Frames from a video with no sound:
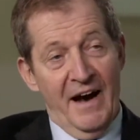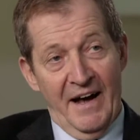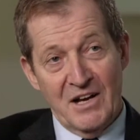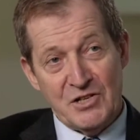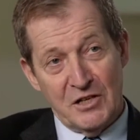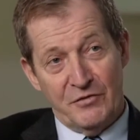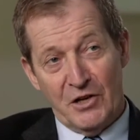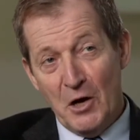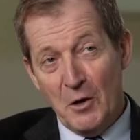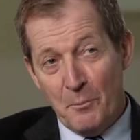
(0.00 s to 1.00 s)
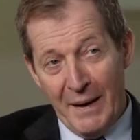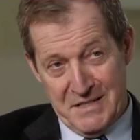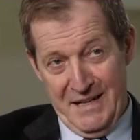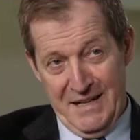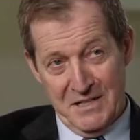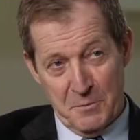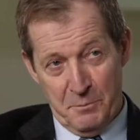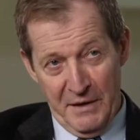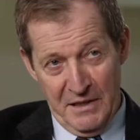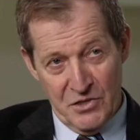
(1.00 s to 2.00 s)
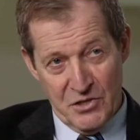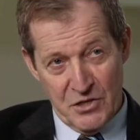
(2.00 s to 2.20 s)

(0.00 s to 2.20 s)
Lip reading: And actually, if you go back to that speech,